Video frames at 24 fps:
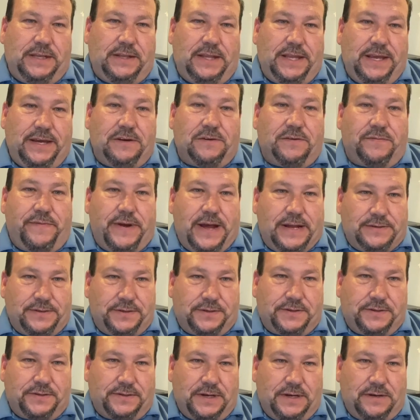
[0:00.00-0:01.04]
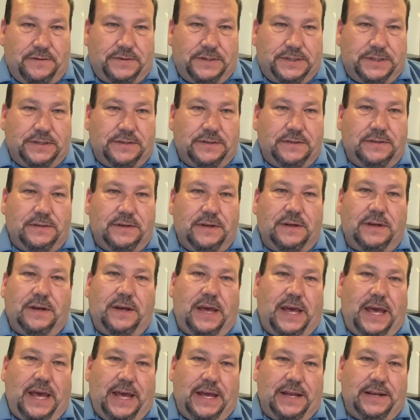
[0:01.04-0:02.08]
legal registered owner
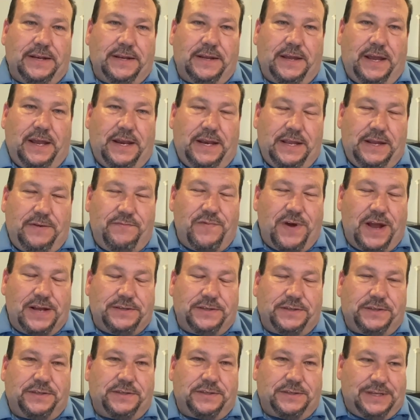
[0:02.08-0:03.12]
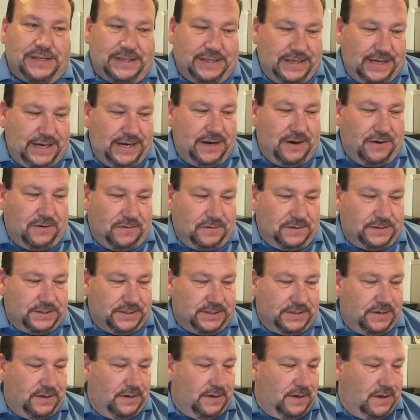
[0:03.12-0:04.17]
and any registered lien
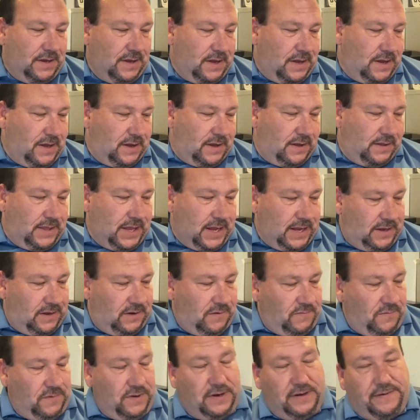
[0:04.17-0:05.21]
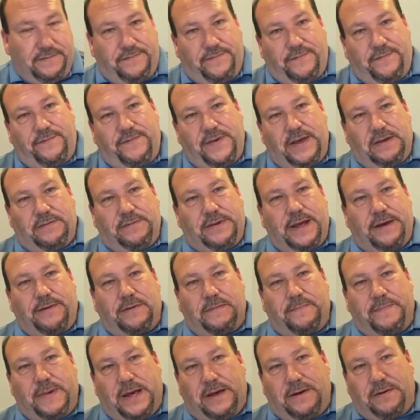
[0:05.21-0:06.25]
holder that you would have found out
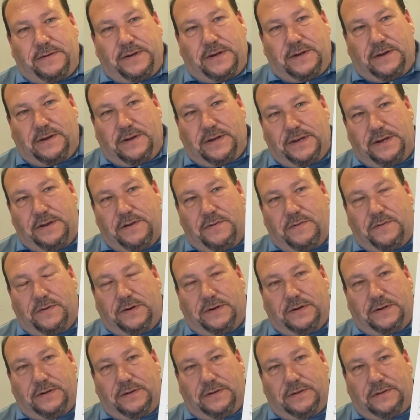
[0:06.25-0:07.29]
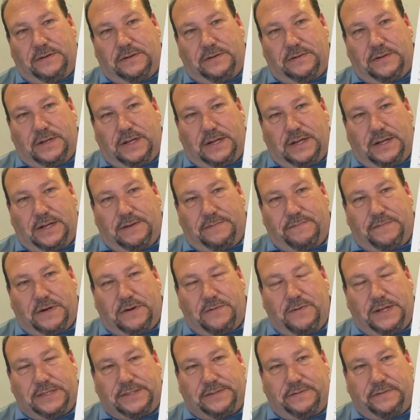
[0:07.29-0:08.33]
about on your
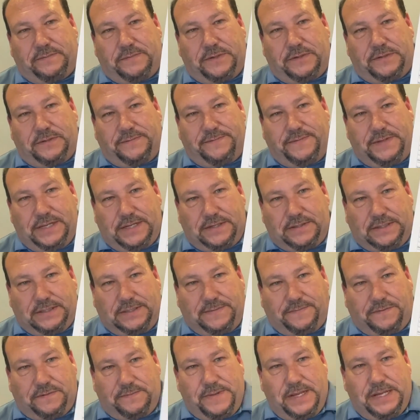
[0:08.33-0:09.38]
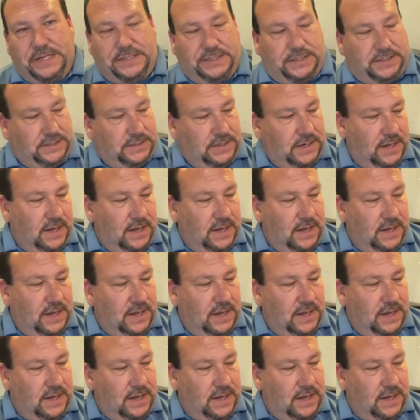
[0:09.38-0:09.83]
request for motor vehicle information.